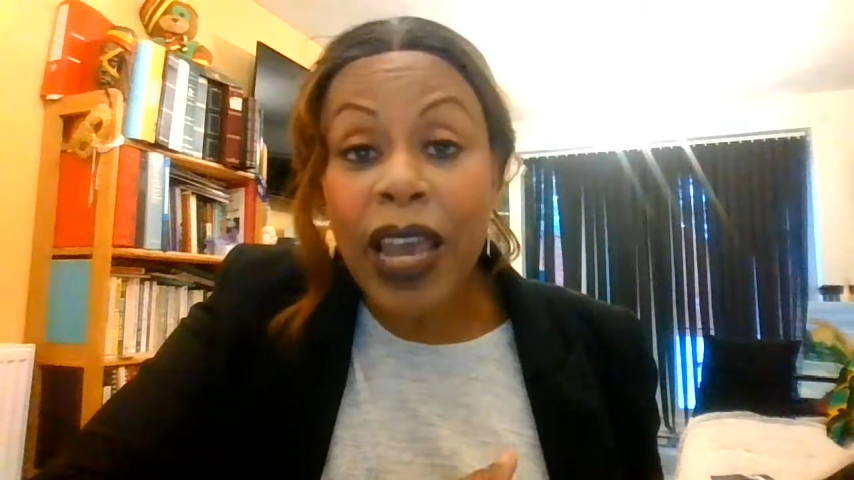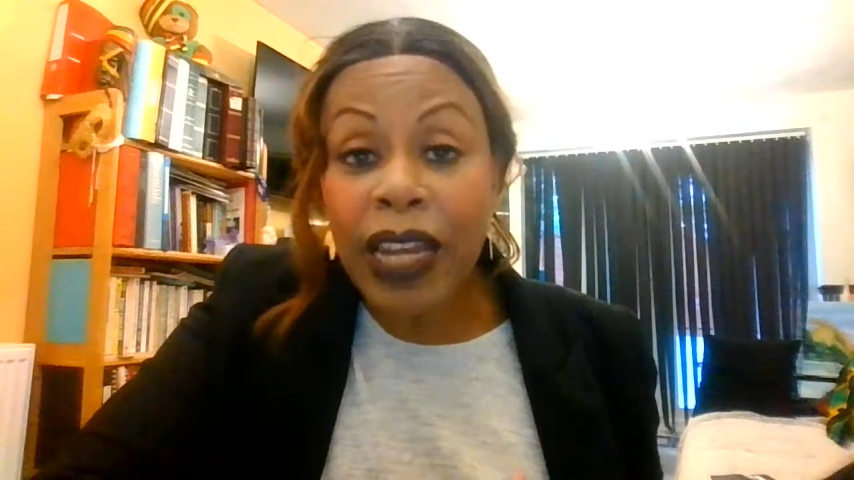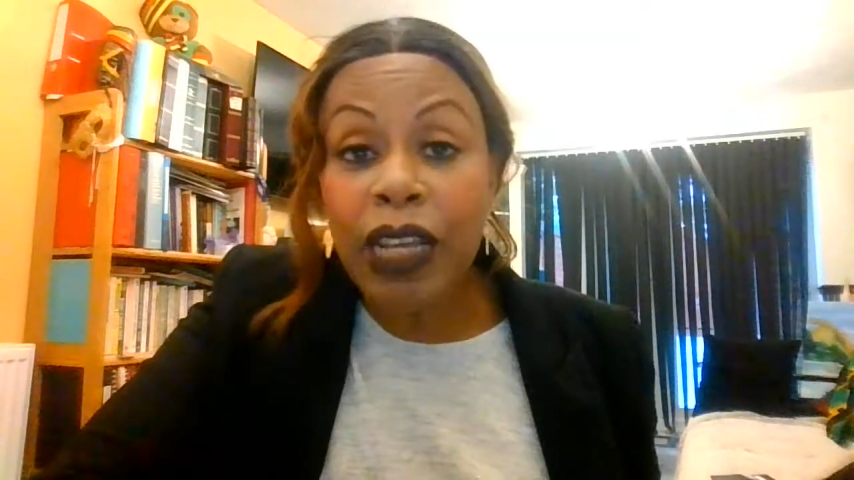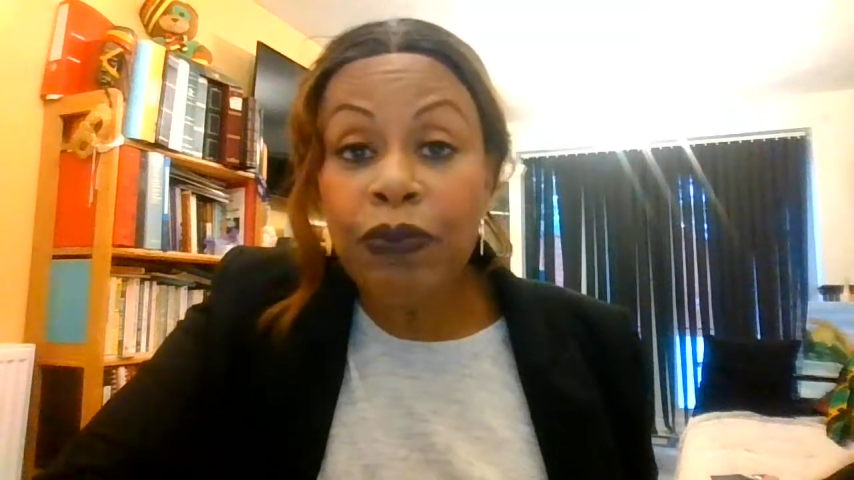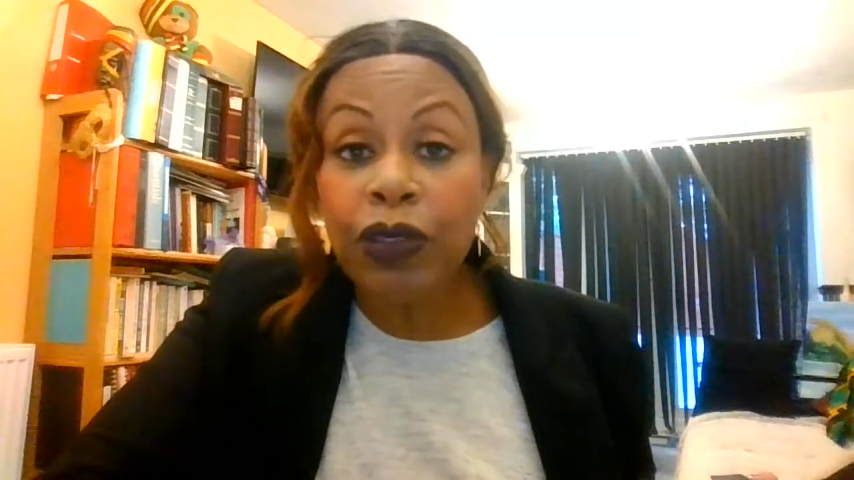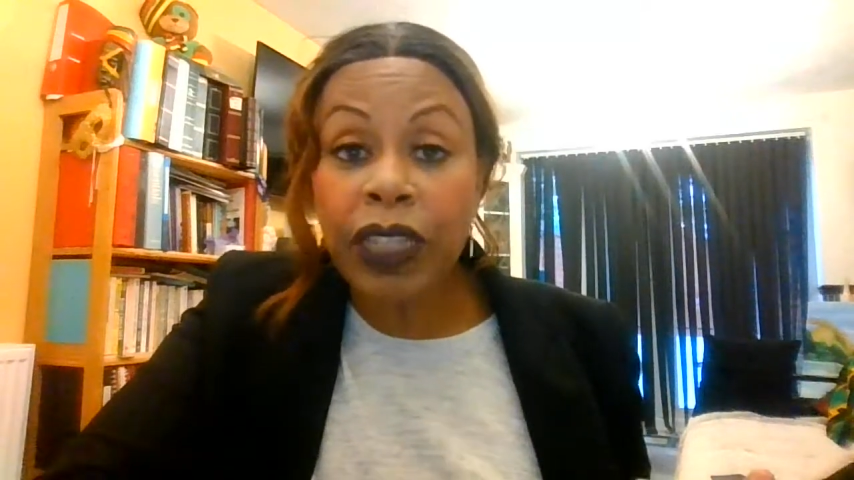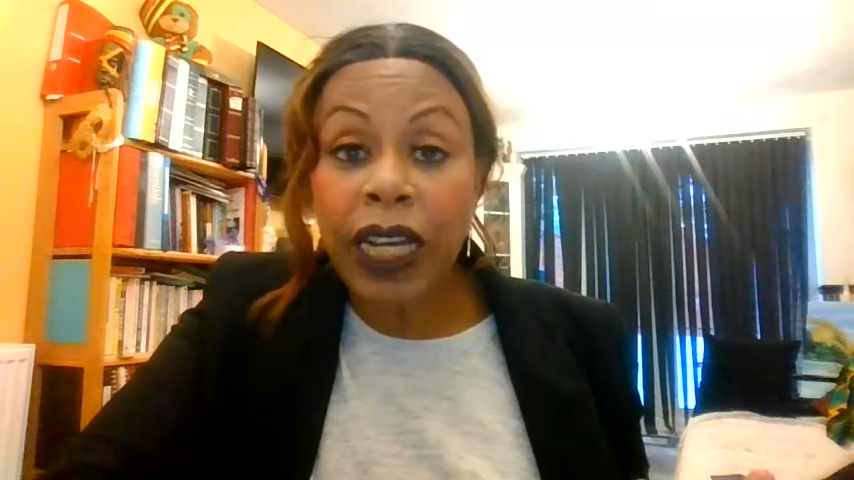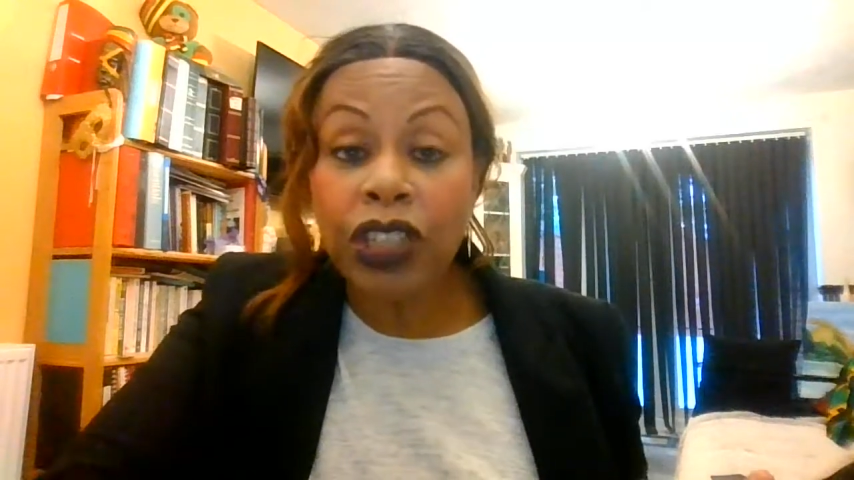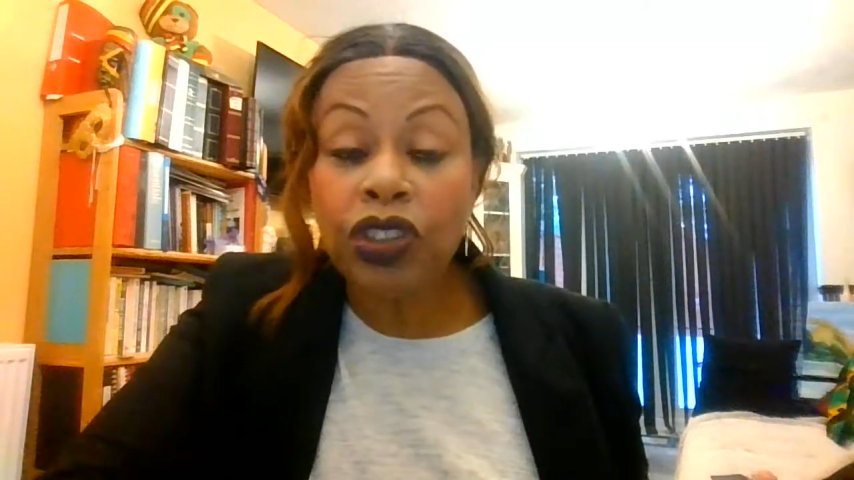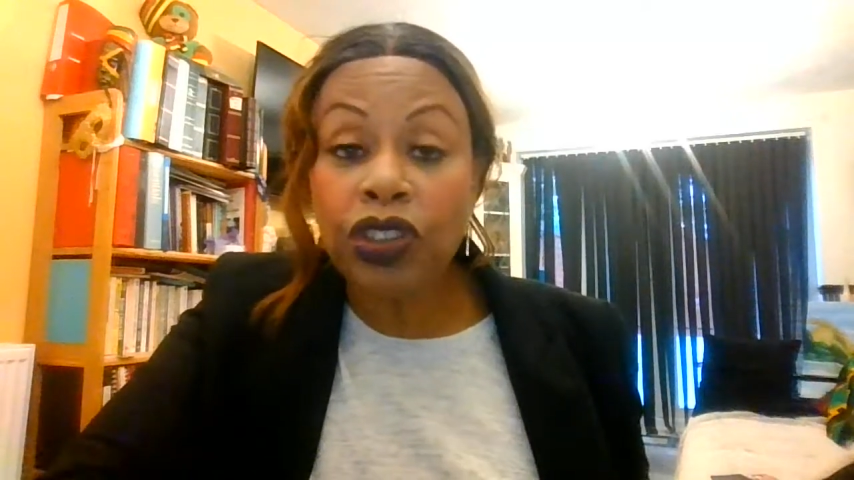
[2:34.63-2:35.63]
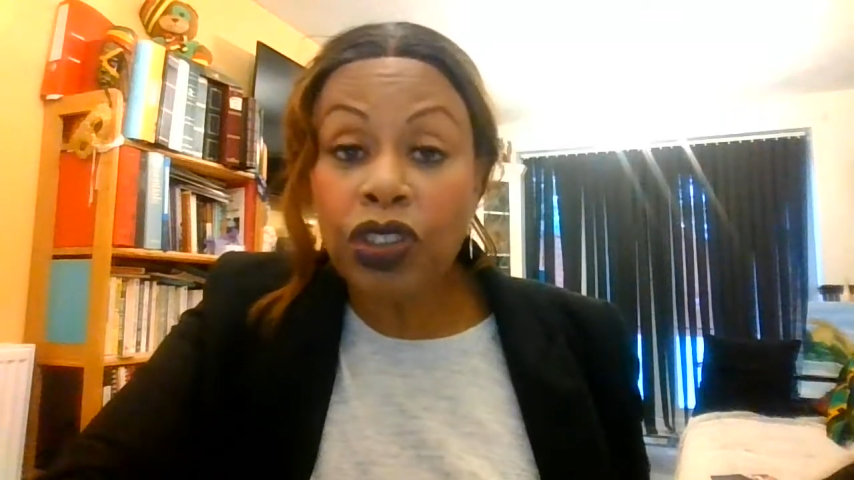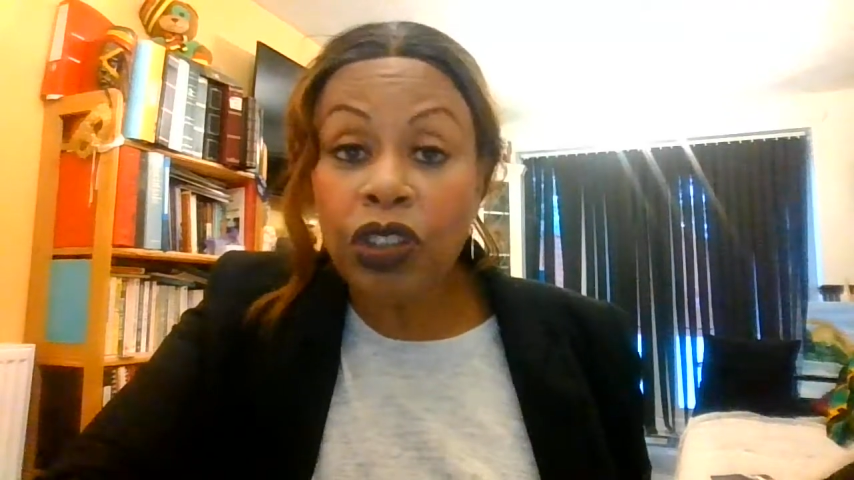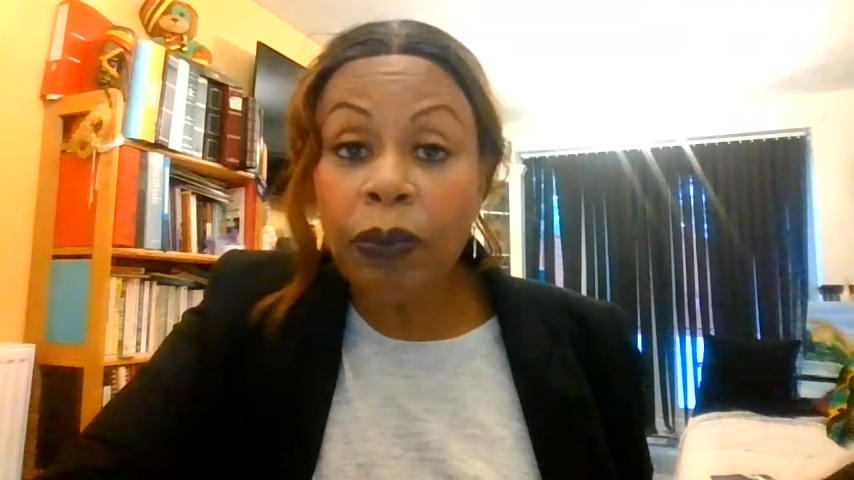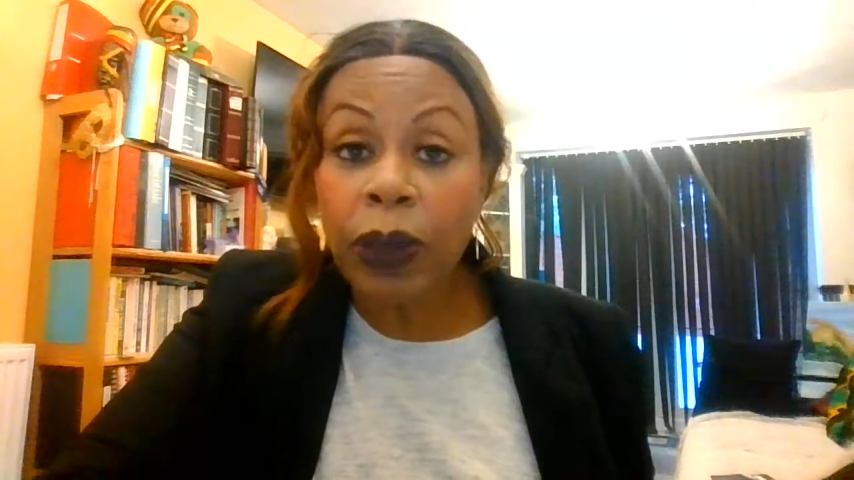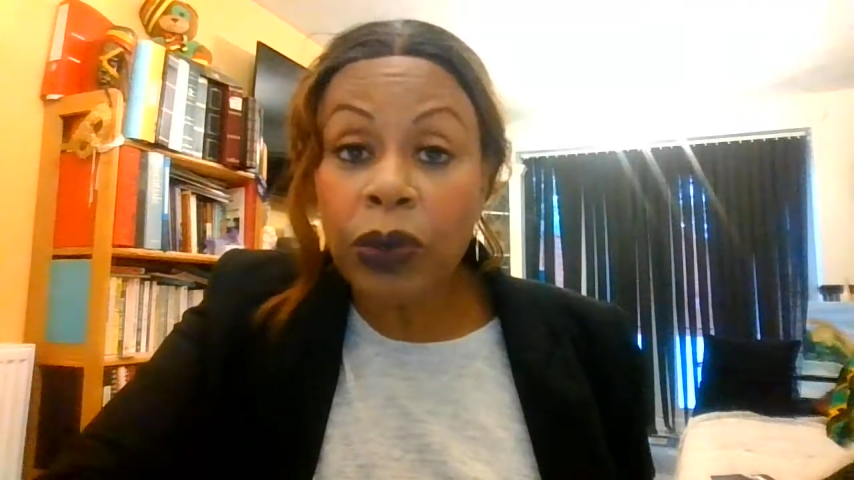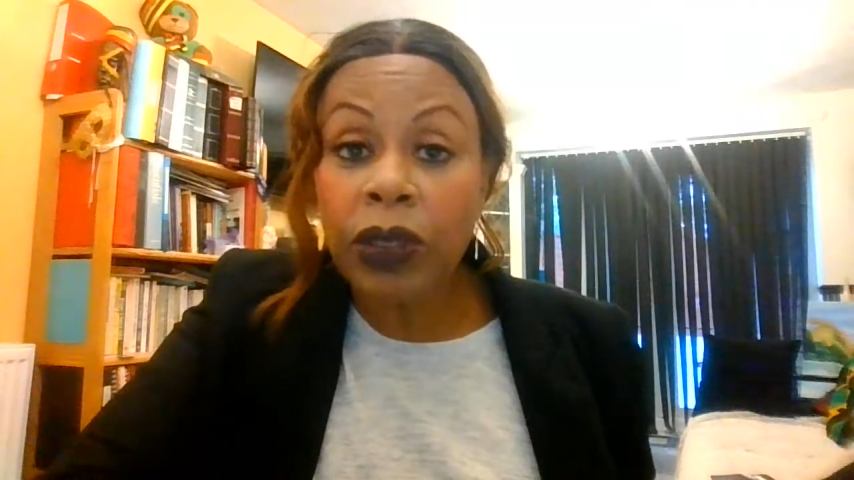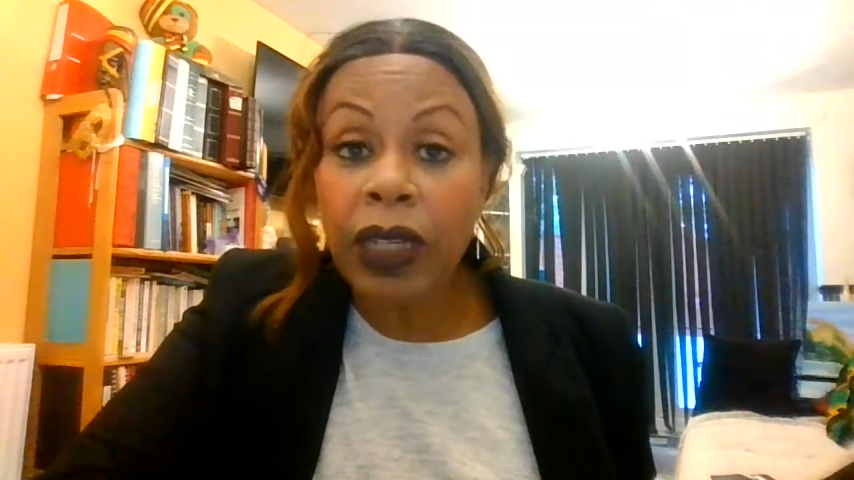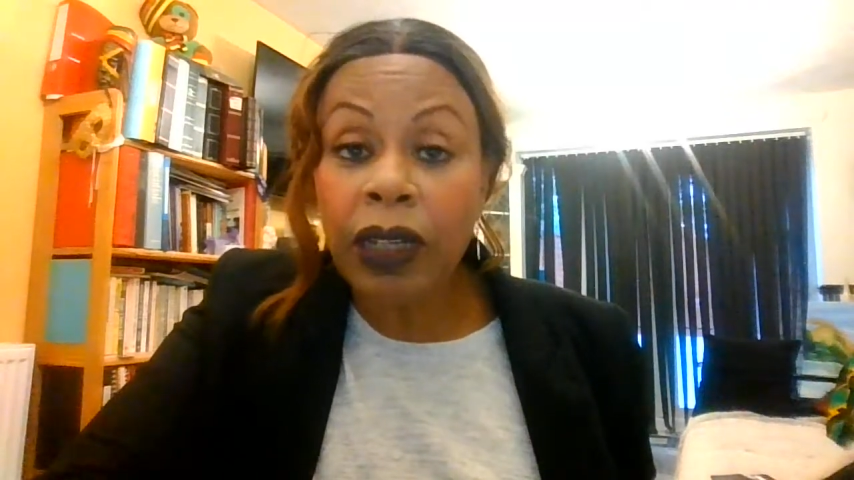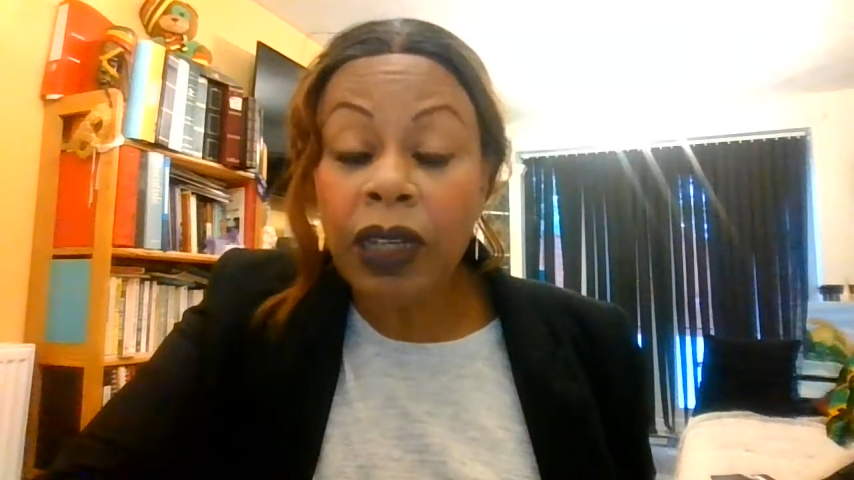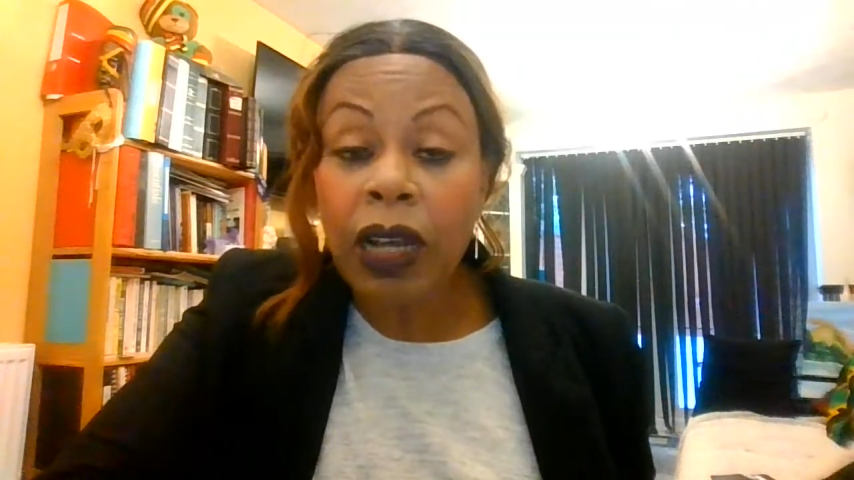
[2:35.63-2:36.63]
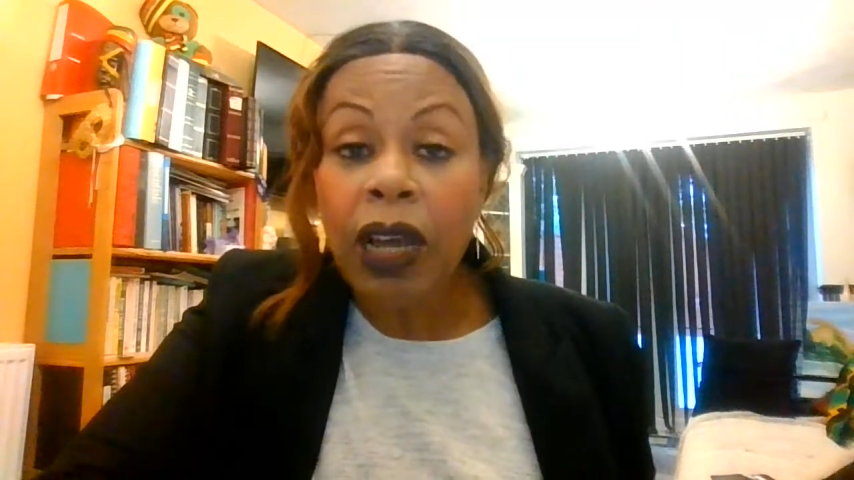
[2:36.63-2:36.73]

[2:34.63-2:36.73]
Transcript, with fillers: any protection to the building.